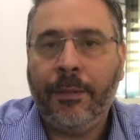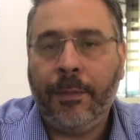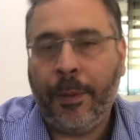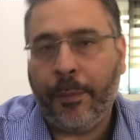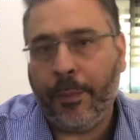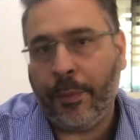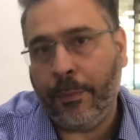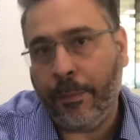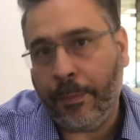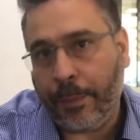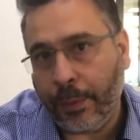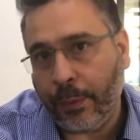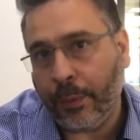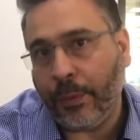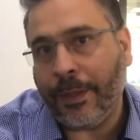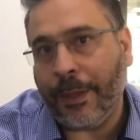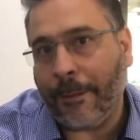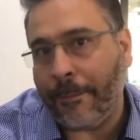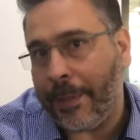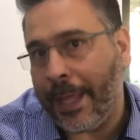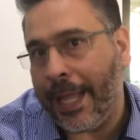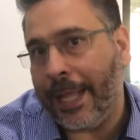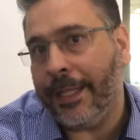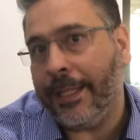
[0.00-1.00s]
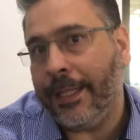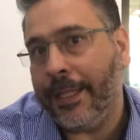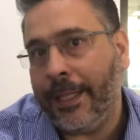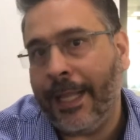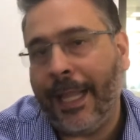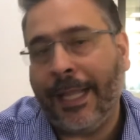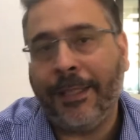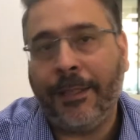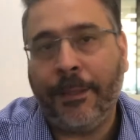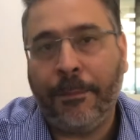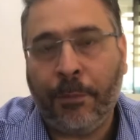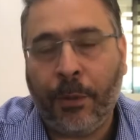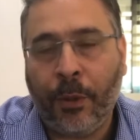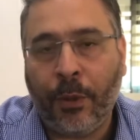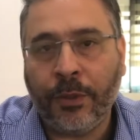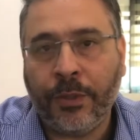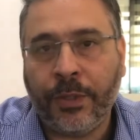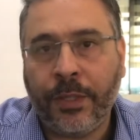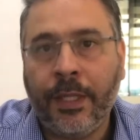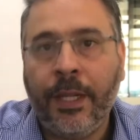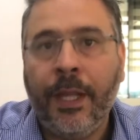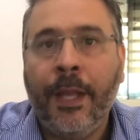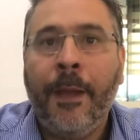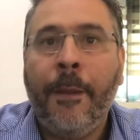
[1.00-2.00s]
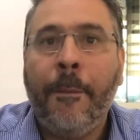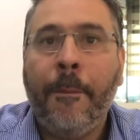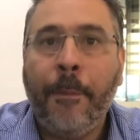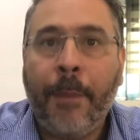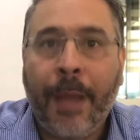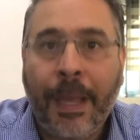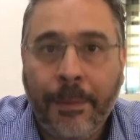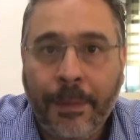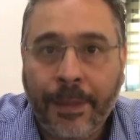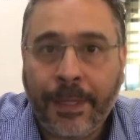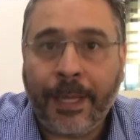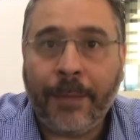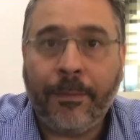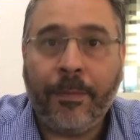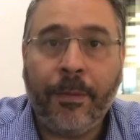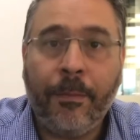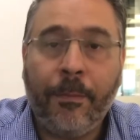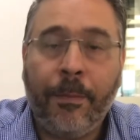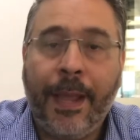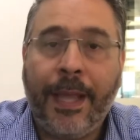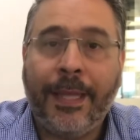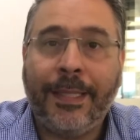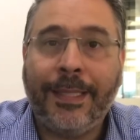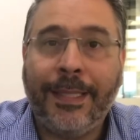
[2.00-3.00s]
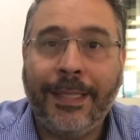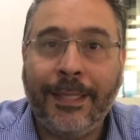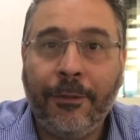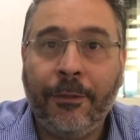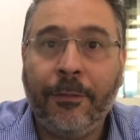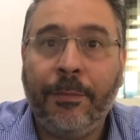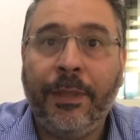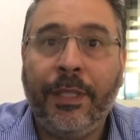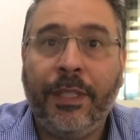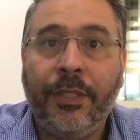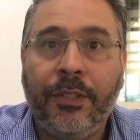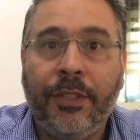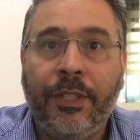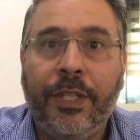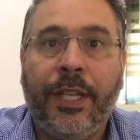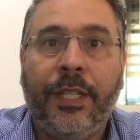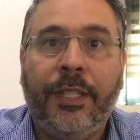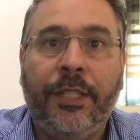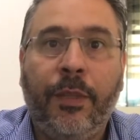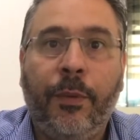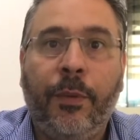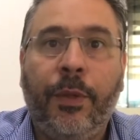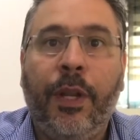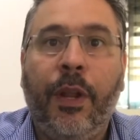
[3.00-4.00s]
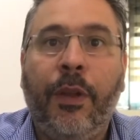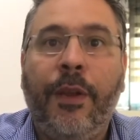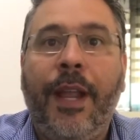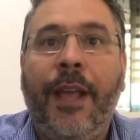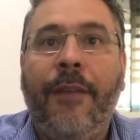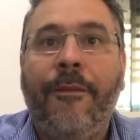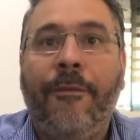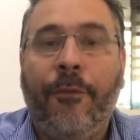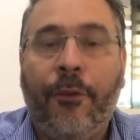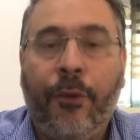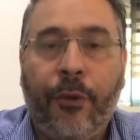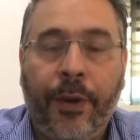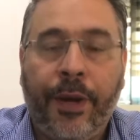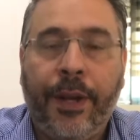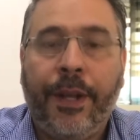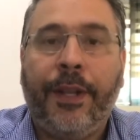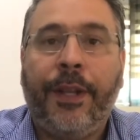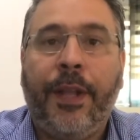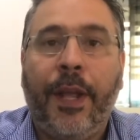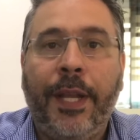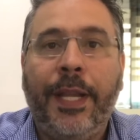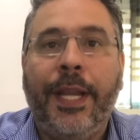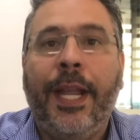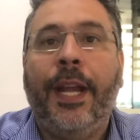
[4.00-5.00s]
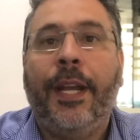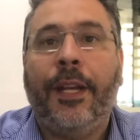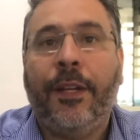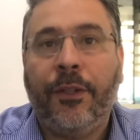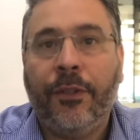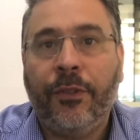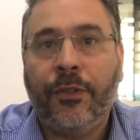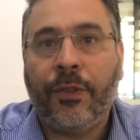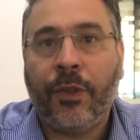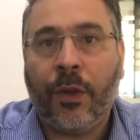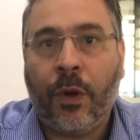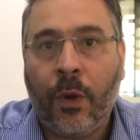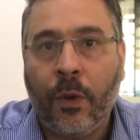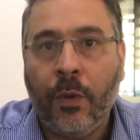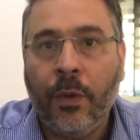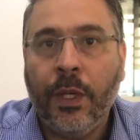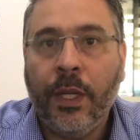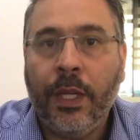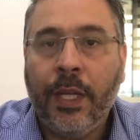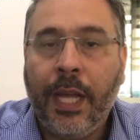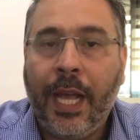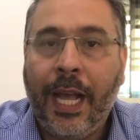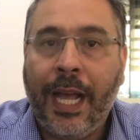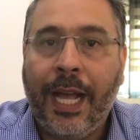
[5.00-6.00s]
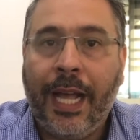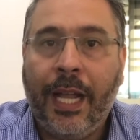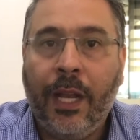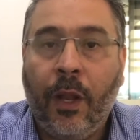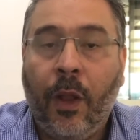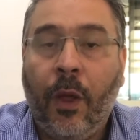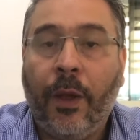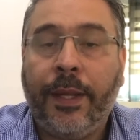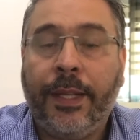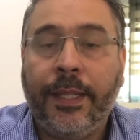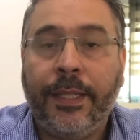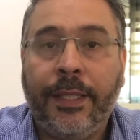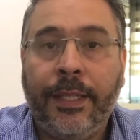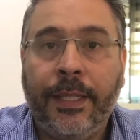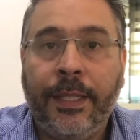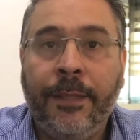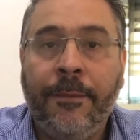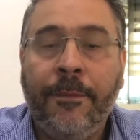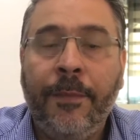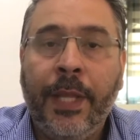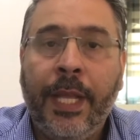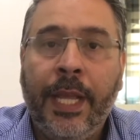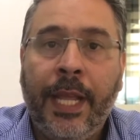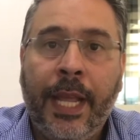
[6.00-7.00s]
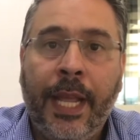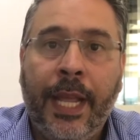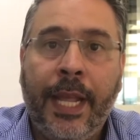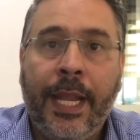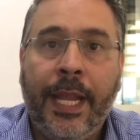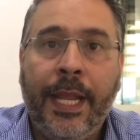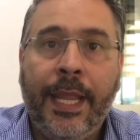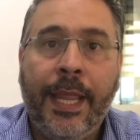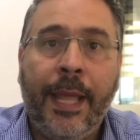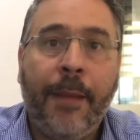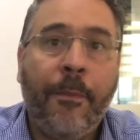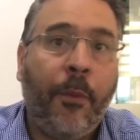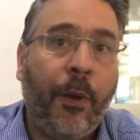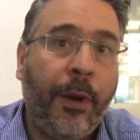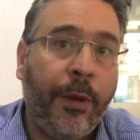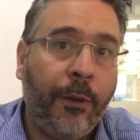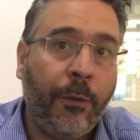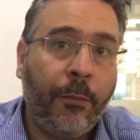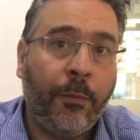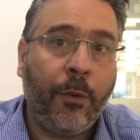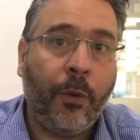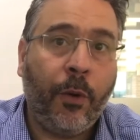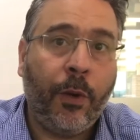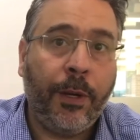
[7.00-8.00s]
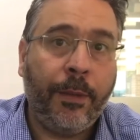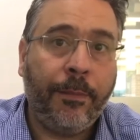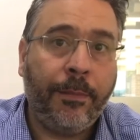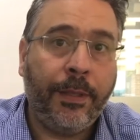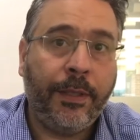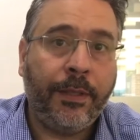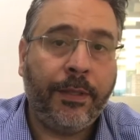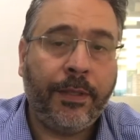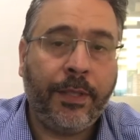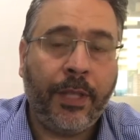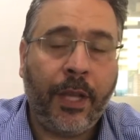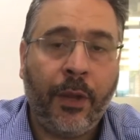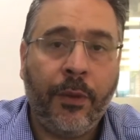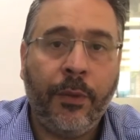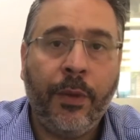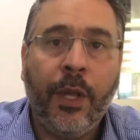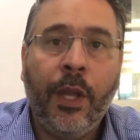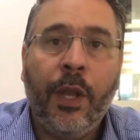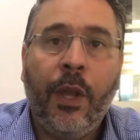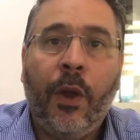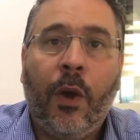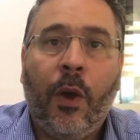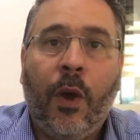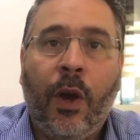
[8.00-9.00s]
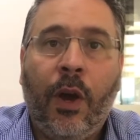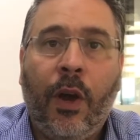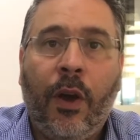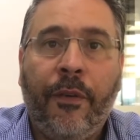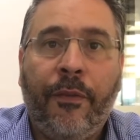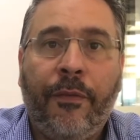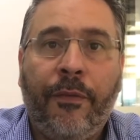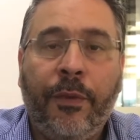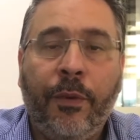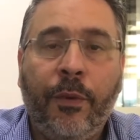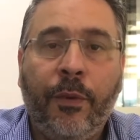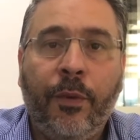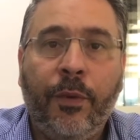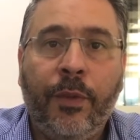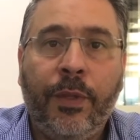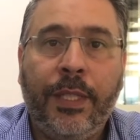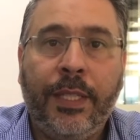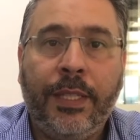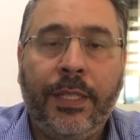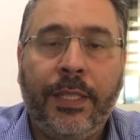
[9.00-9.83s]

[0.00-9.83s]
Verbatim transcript: to be able to build up that, that deposit, maybe keep the banks a little bit in check so we don't have credit going out of control uh, like it did, and that might help quite a bit. So I, I feel